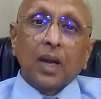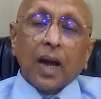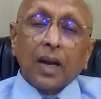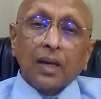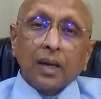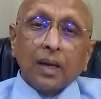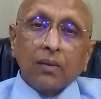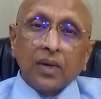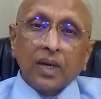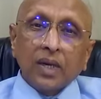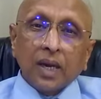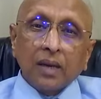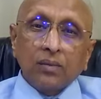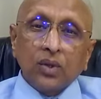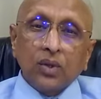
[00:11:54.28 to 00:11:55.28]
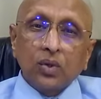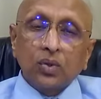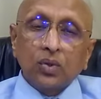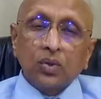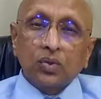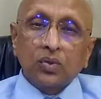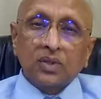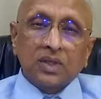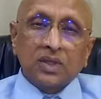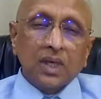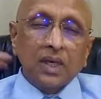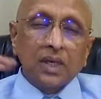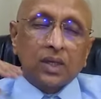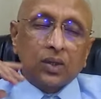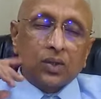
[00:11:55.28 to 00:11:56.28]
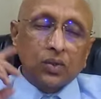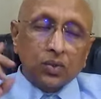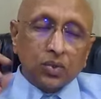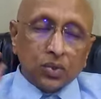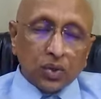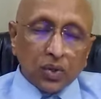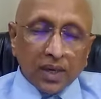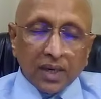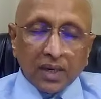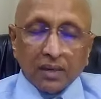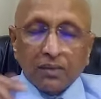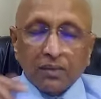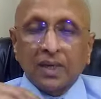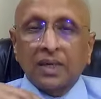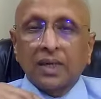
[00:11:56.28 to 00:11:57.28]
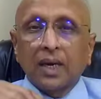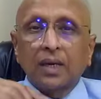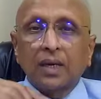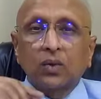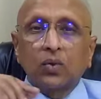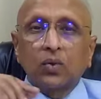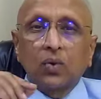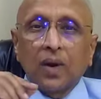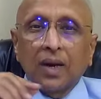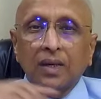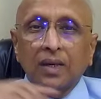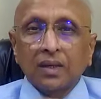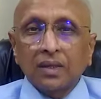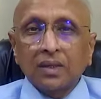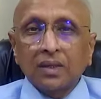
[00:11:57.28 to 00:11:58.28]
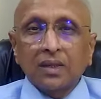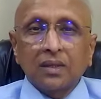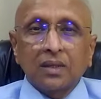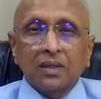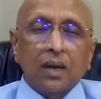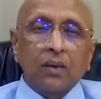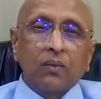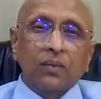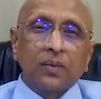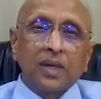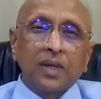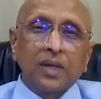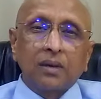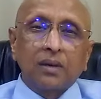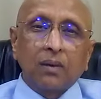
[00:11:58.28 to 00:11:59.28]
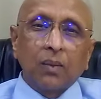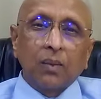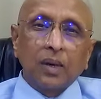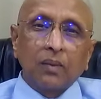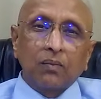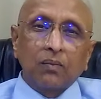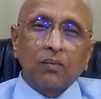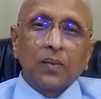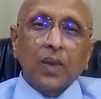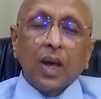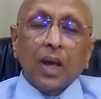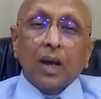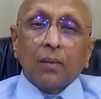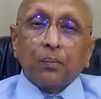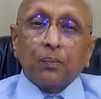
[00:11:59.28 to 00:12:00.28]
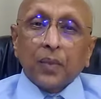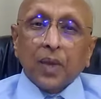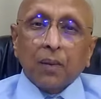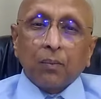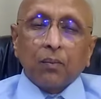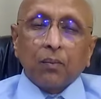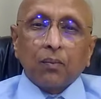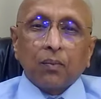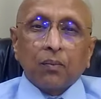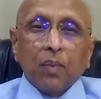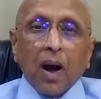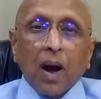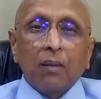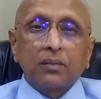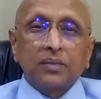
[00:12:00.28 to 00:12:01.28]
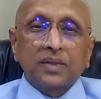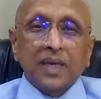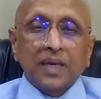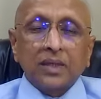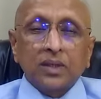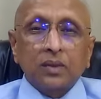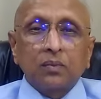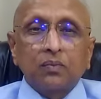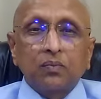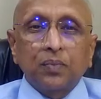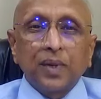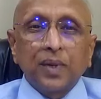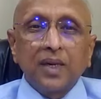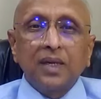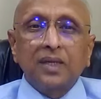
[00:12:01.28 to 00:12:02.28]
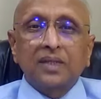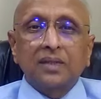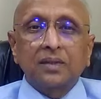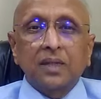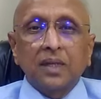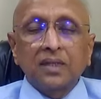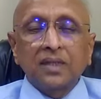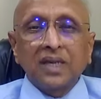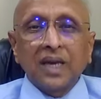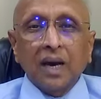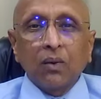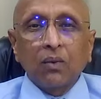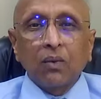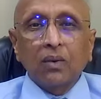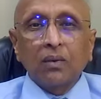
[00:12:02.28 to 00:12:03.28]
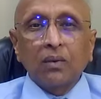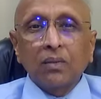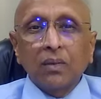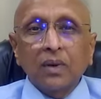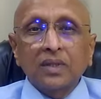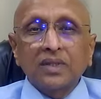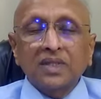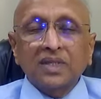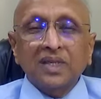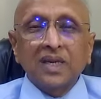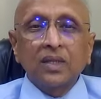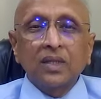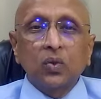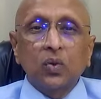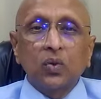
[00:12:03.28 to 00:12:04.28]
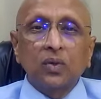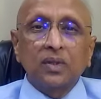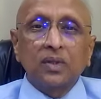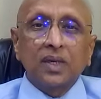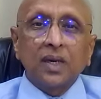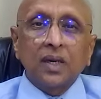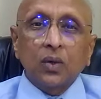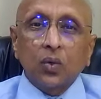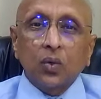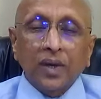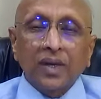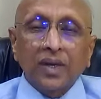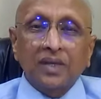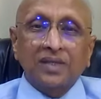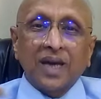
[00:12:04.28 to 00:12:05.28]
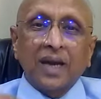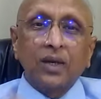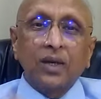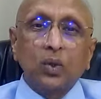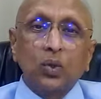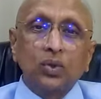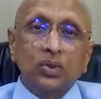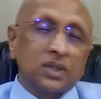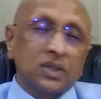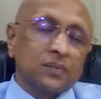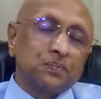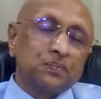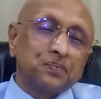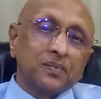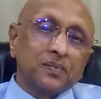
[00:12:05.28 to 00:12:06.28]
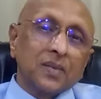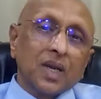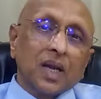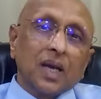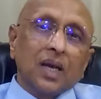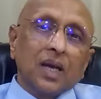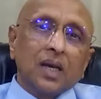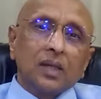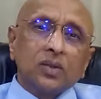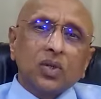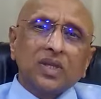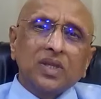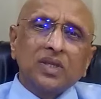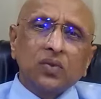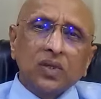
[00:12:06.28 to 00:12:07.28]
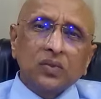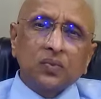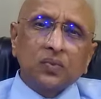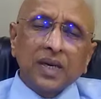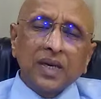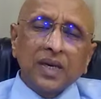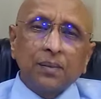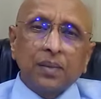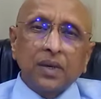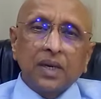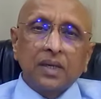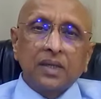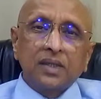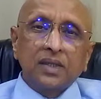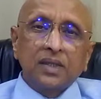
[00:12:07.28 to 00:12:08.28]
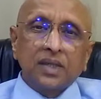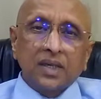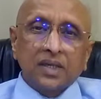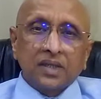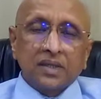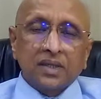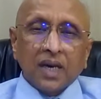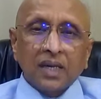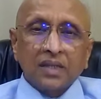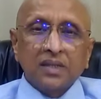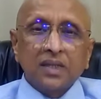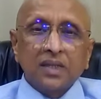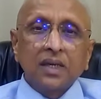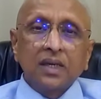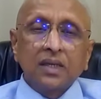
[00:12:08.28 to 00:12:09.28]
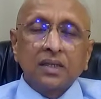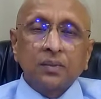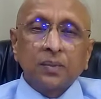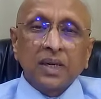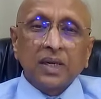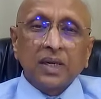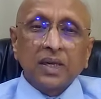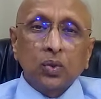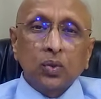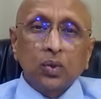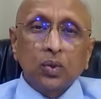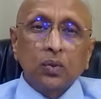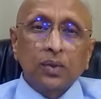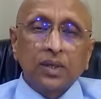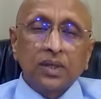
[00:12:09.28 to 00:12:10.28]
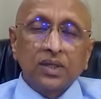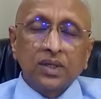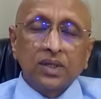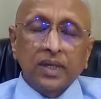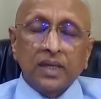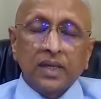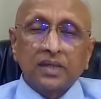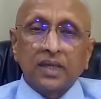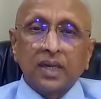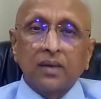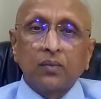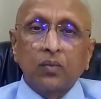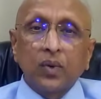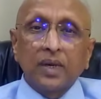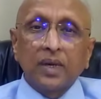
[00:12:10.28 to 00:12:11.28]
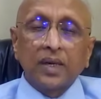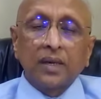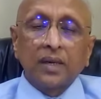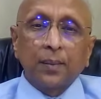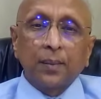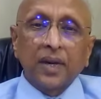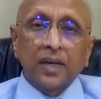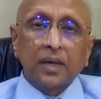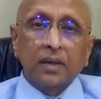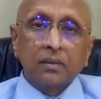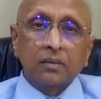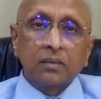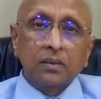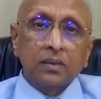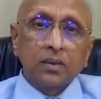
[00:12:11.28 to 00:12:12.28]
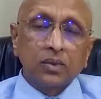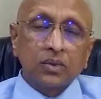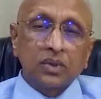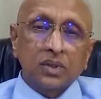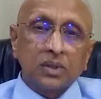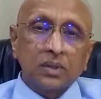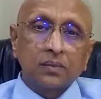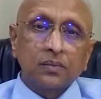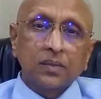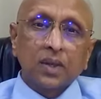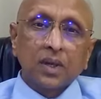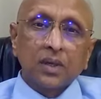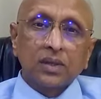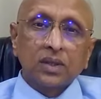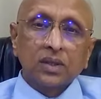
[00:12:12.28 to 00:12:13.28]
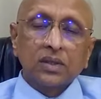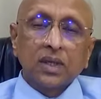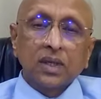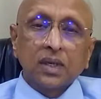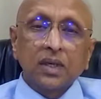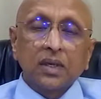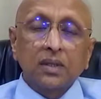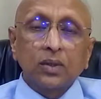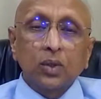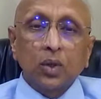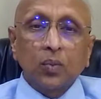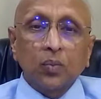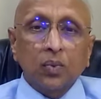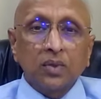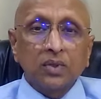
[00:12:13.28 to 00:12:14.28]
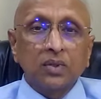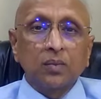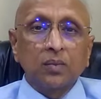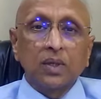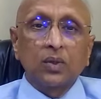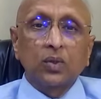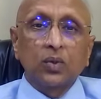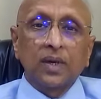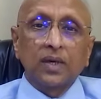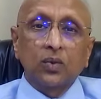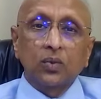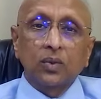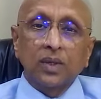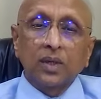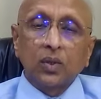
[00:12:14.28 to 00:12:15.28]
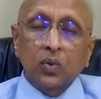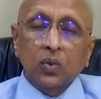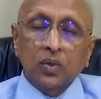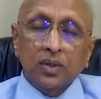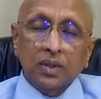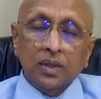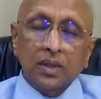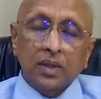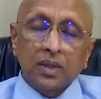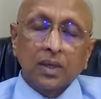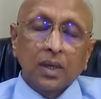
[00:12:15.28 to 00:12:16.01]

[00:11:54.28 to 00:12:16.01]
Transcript: And every time he used to sit, he used to get vertigo, and even the palms and feet doesn't have a strength over there, looking cyanosed. So this was very typical digitalis. I said, it is better to give digitalis LM1 repeated doses. She said, it is not possible to get it over there.